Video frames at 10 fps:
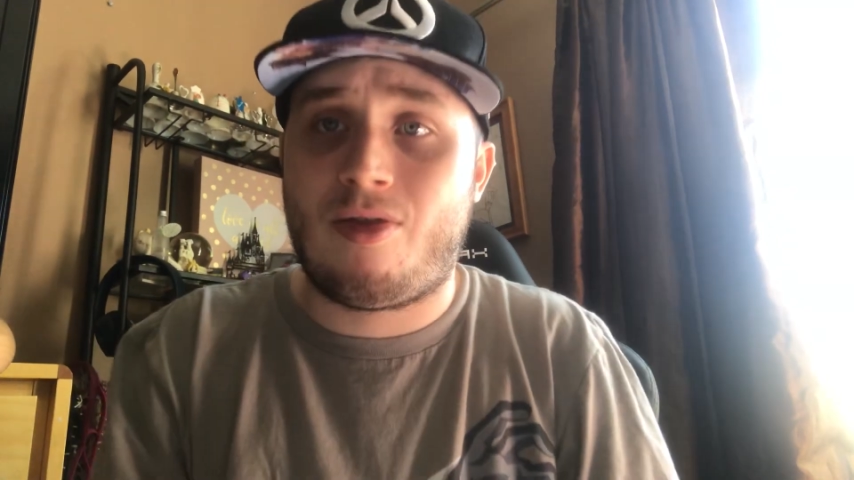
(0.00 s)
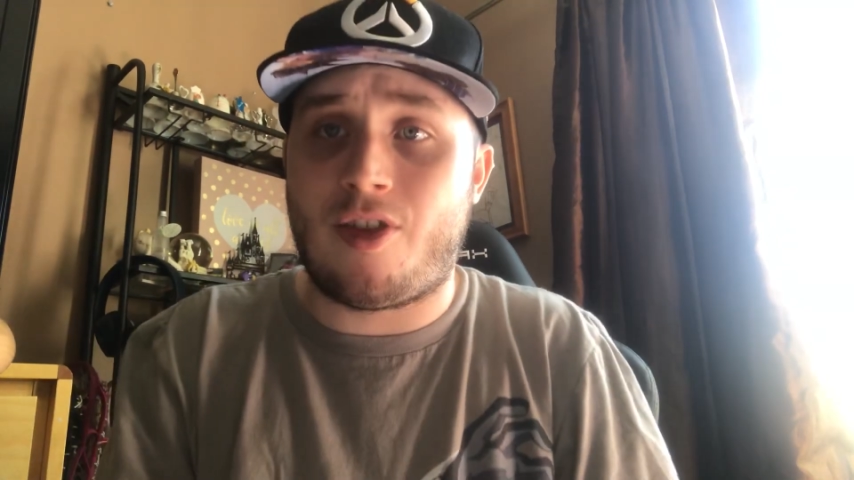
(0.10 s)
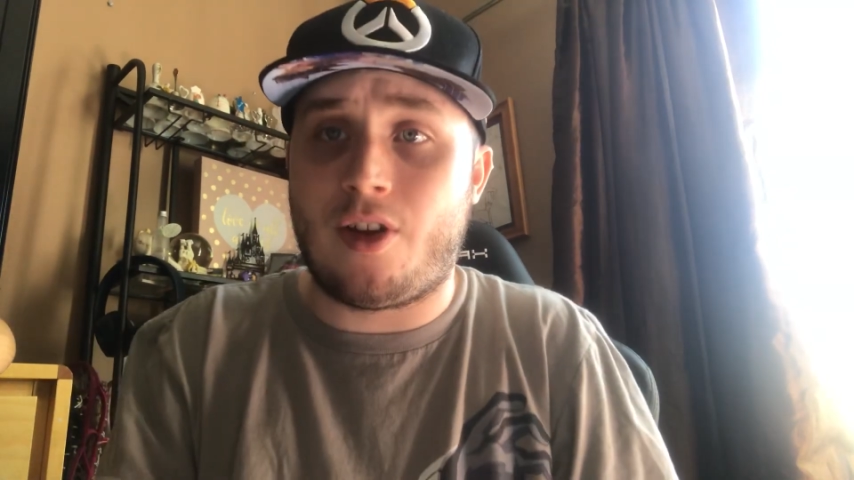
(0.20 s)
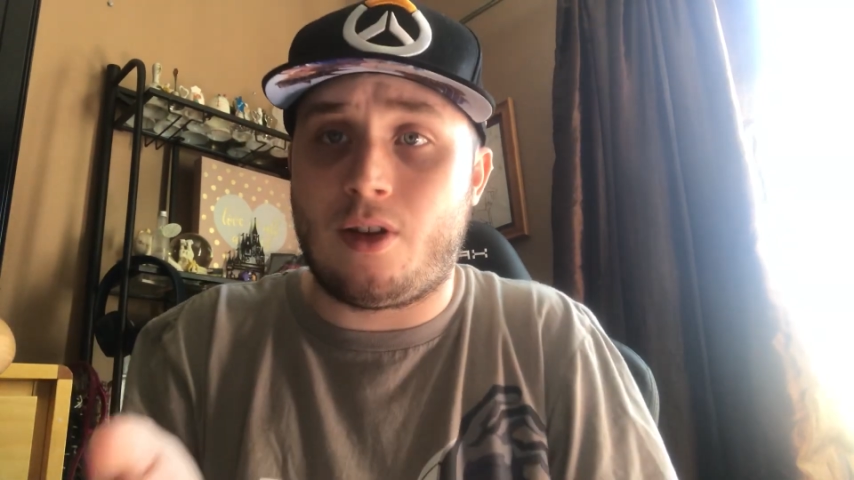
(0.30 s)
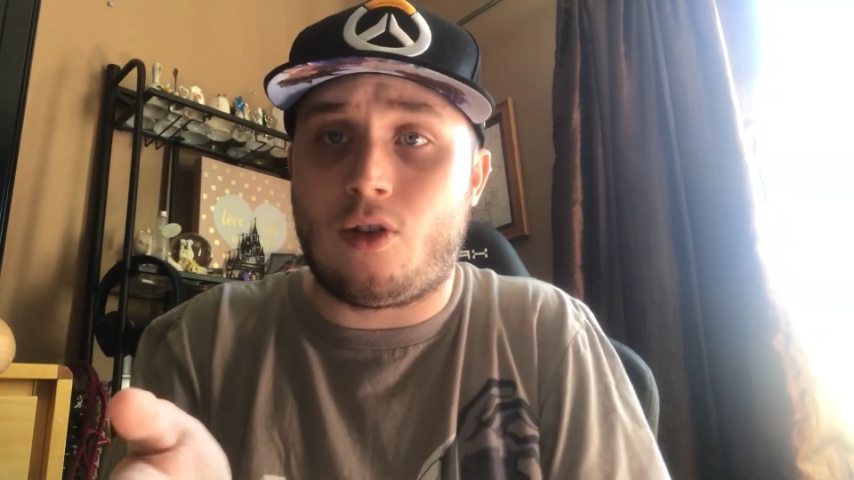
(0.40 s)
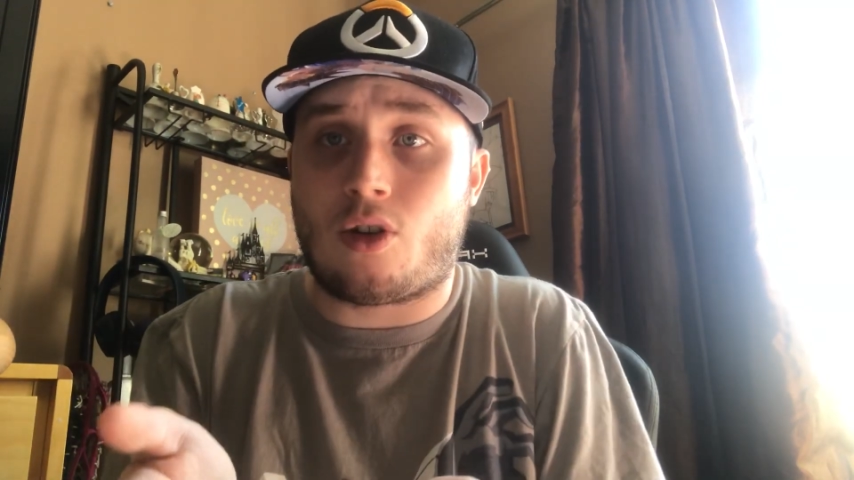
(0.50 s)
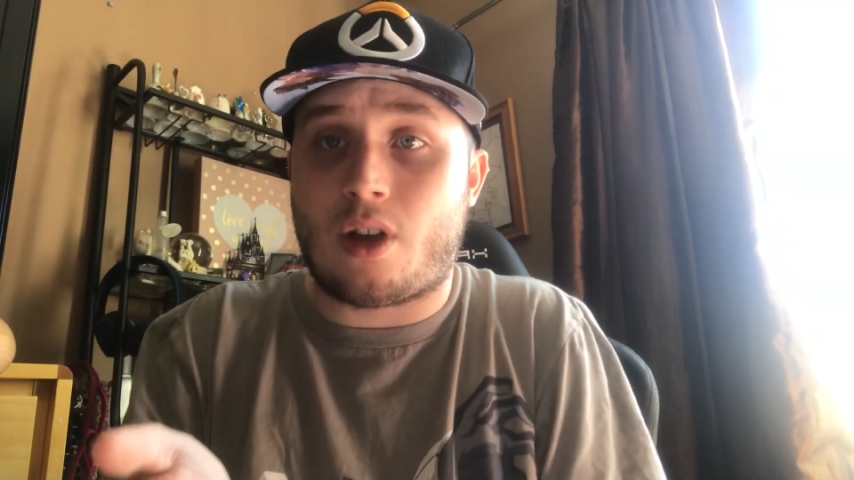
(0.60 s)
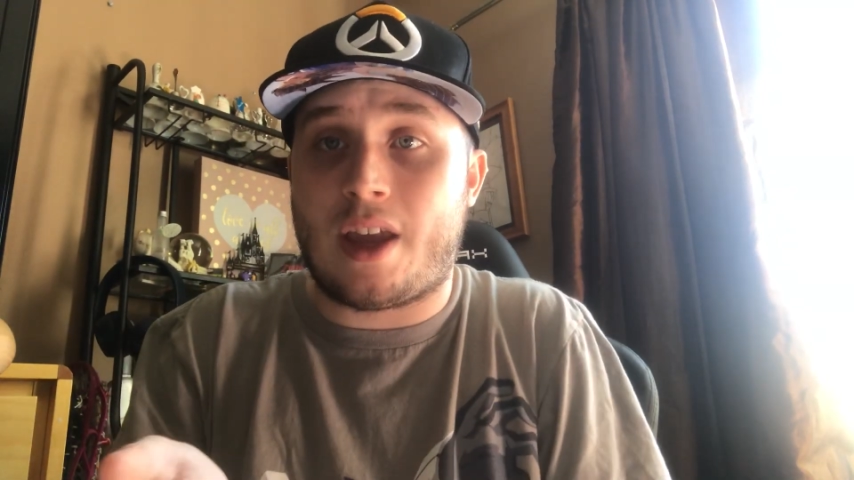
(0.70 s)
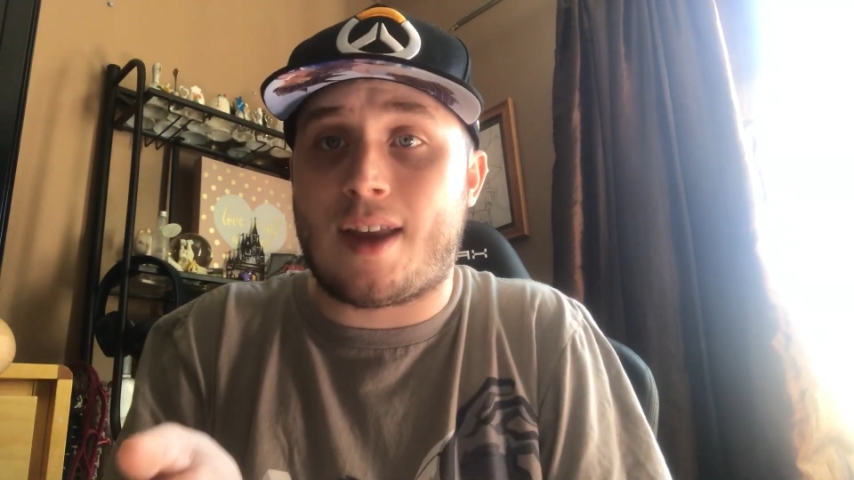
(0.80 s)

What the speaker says: They look